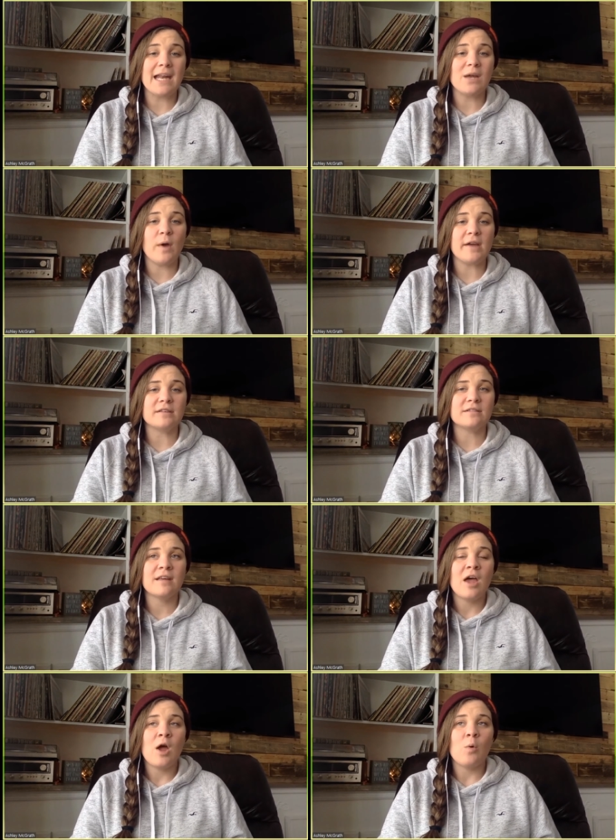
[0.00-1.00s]
anyways,
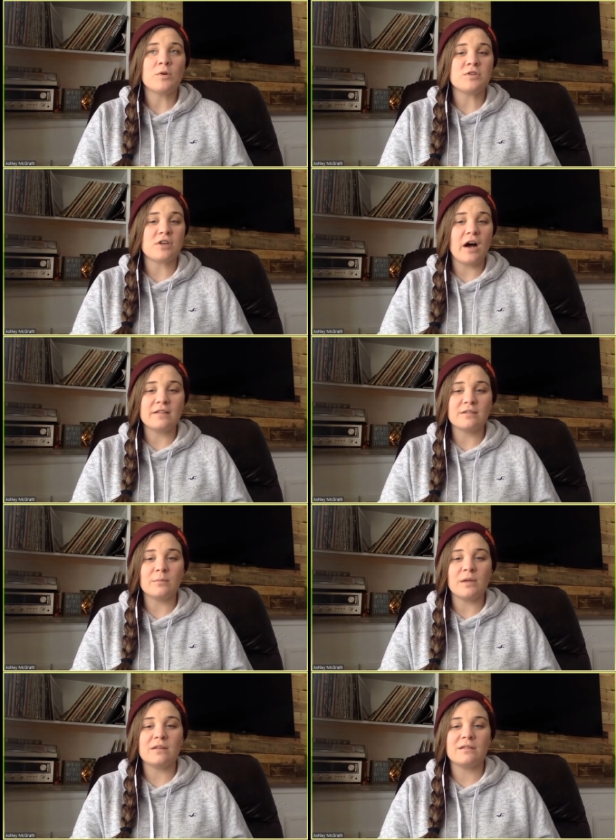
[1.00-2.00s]
which is
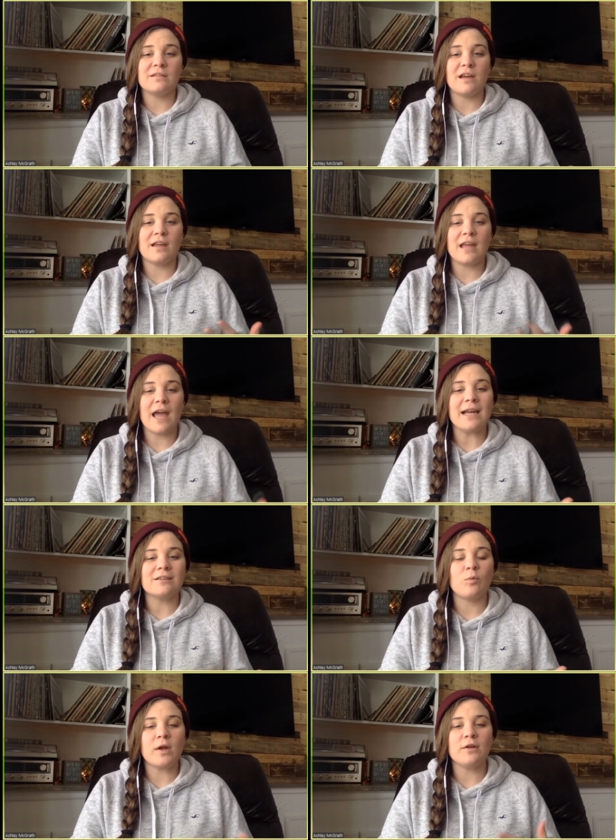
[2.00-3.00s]
awesome because
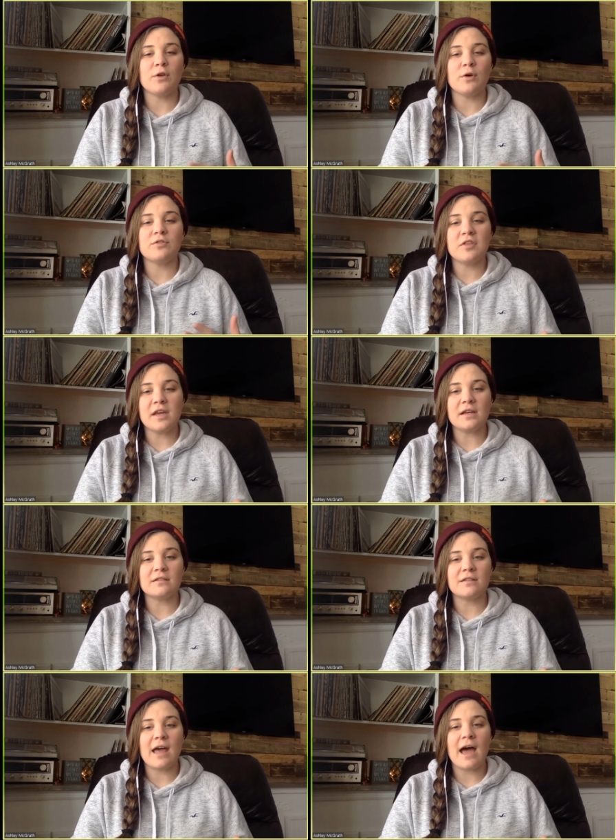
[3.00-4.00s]
it's one of those
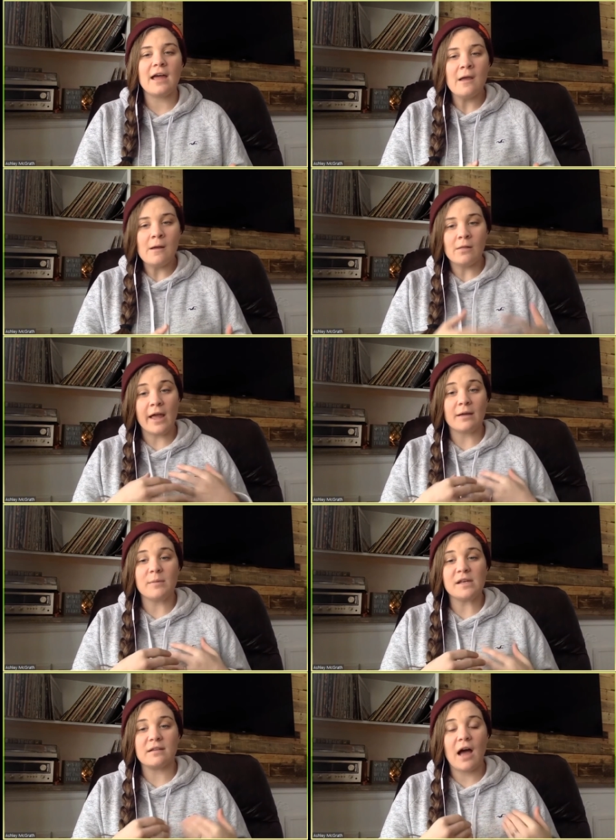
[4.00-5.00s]
things that, like
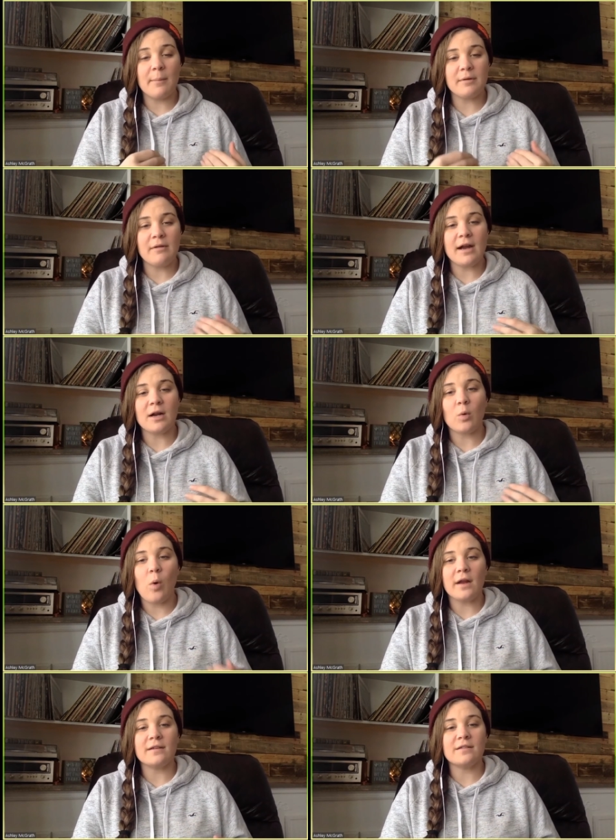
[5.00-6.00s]
me as a copywriter
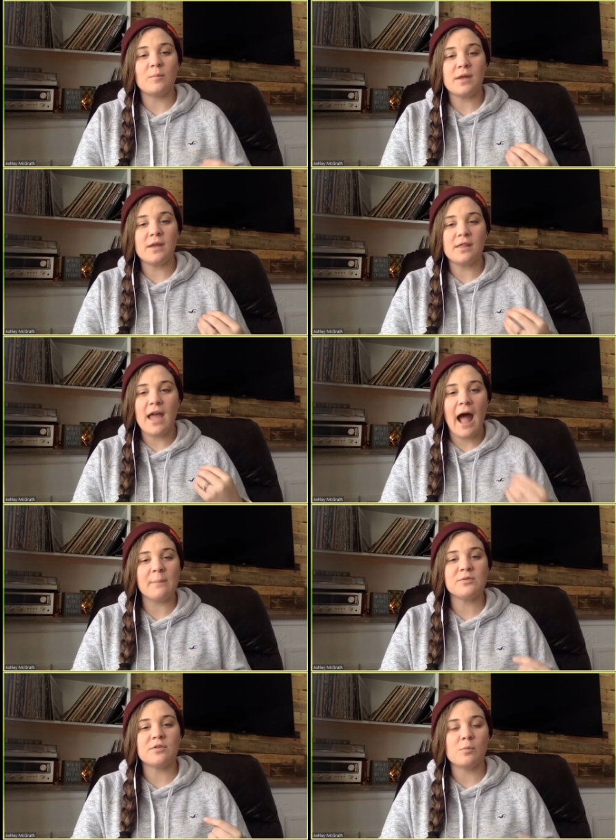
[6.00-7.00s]
wanting to be the
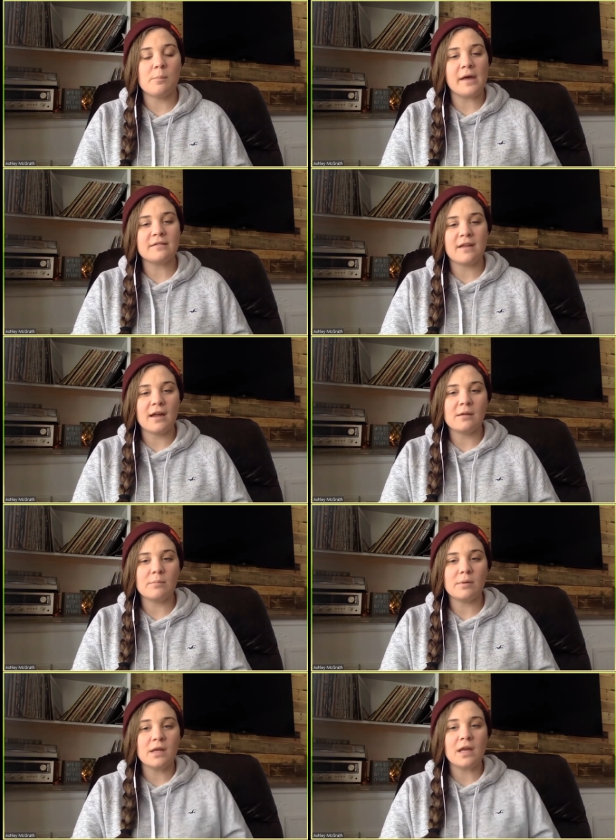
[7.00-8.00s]
absolute best I
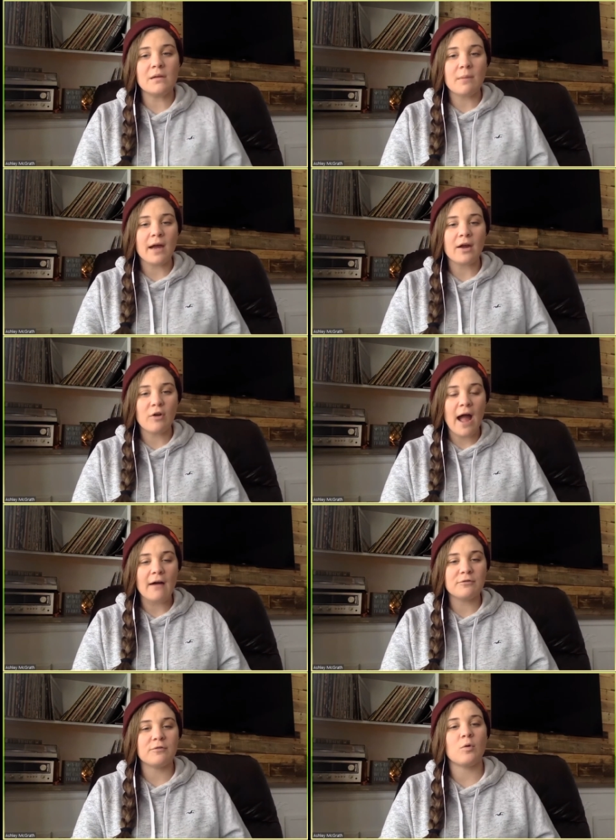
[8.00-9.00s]
can be in my
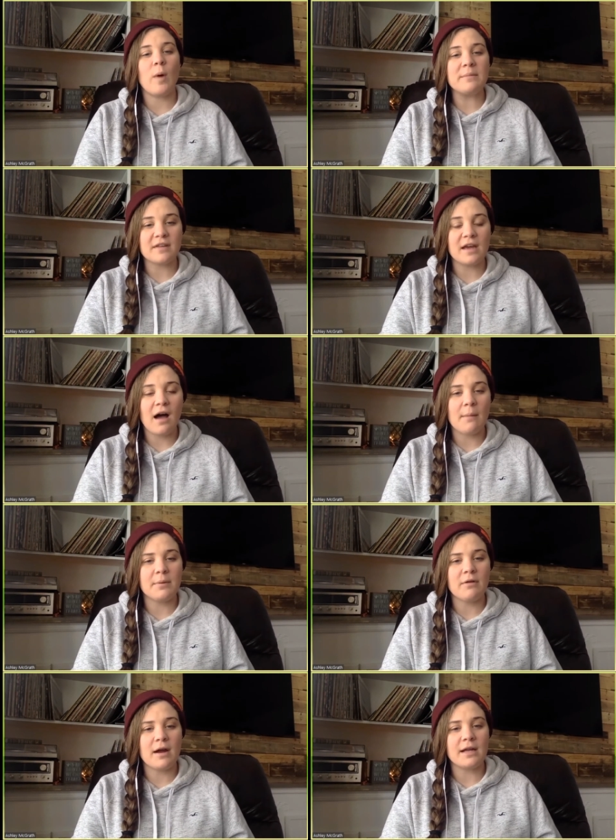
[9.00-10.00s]
craft for website
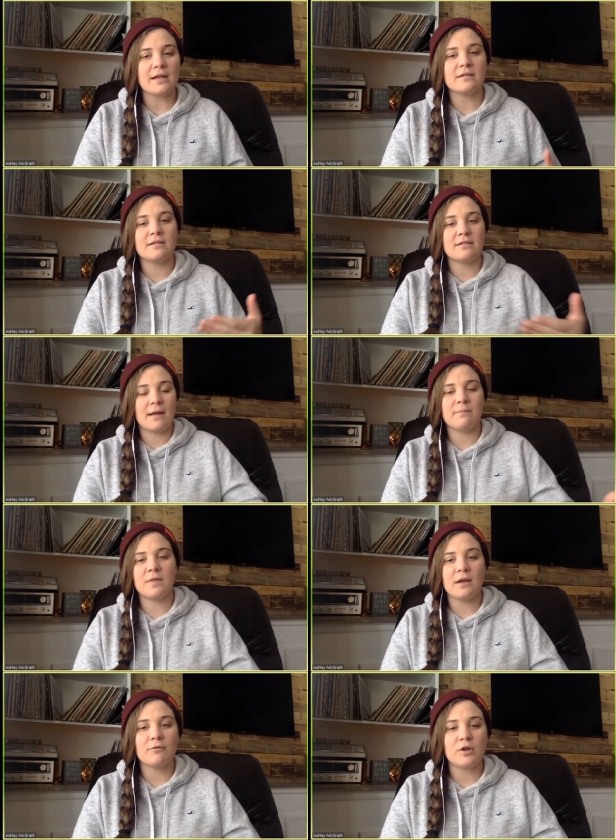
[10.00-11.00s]
copywriting, it's the same
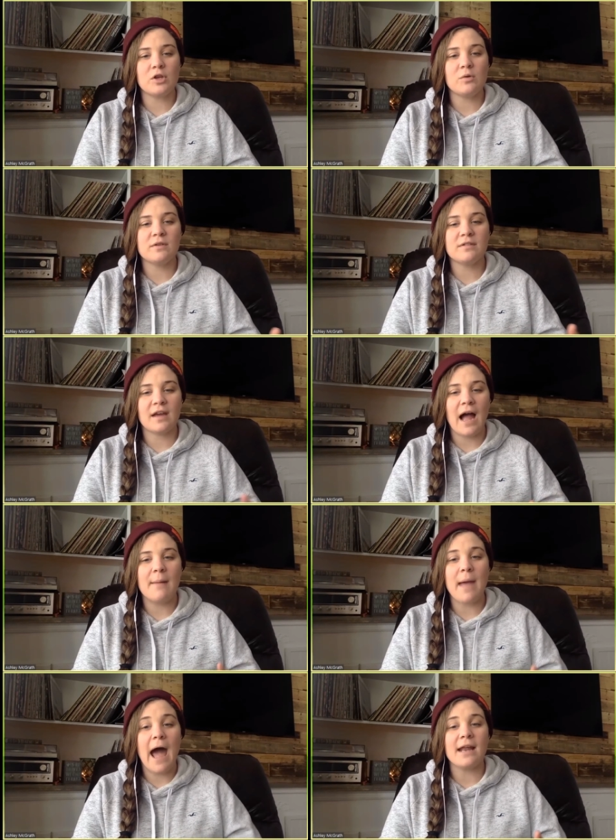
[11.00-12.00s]
thing for you. It's like
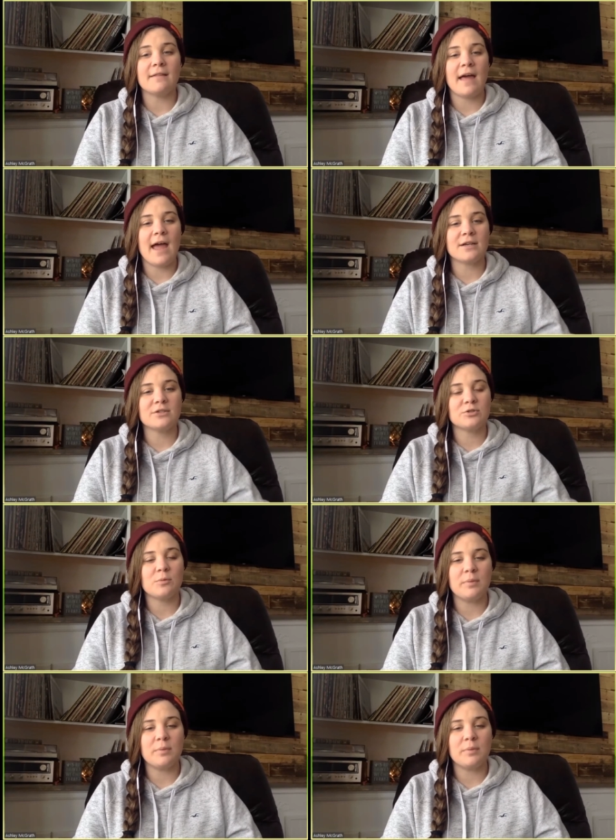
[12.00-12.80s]
I'm adding that extra